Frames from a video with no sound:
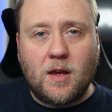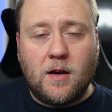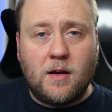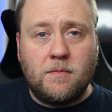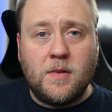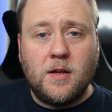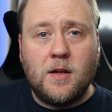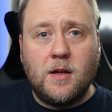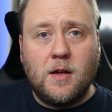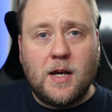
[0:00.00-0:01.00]
and
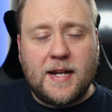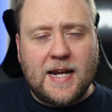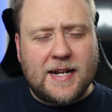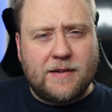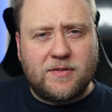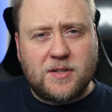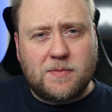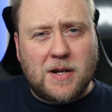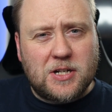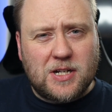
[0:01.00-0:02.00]
it had
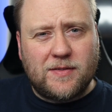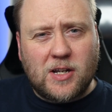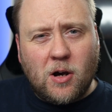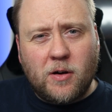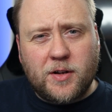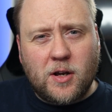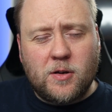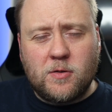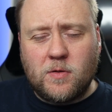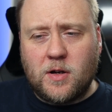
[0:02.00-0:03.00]
smashed
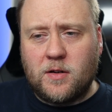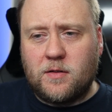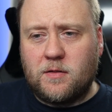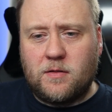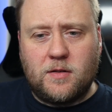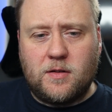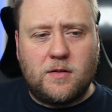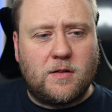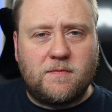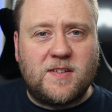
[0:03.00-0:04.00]
avocado and
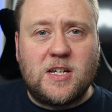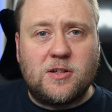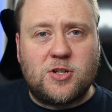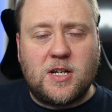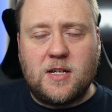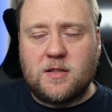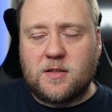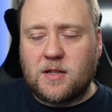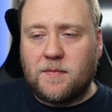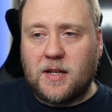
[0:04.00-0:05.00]
vegan cheese and
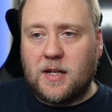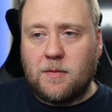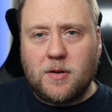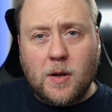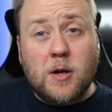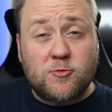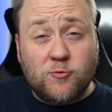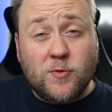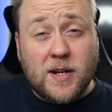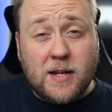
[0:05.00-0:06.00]
something in it. But it was
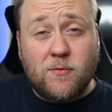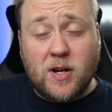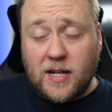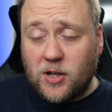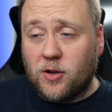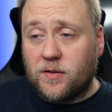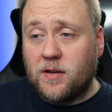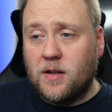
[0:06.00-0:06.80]
really, really good.